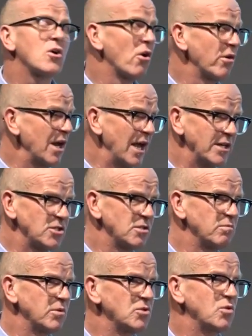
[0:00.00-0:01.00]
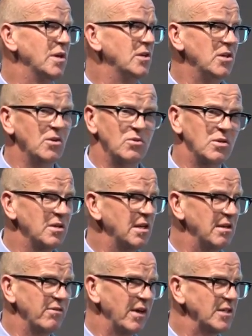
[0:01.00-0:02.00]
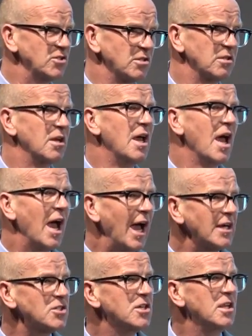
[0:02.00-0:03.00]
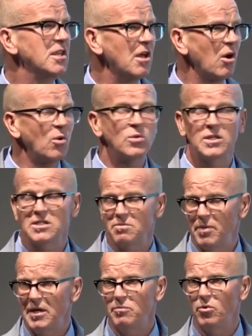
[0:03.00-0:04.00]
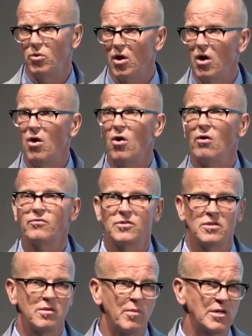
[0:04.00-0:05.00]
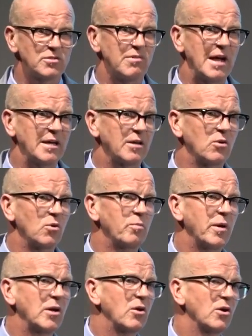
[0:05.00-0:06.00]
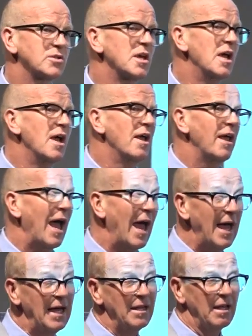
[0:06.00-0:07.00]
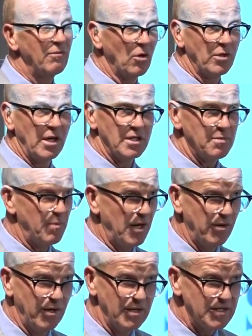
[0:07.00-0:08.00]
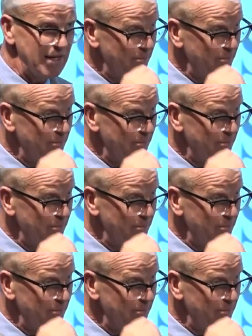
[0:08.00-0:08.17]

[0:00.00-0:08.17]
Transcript: correlation between youth and innovation. Actually, the oldest people are often the most radical because A, they've got the experience,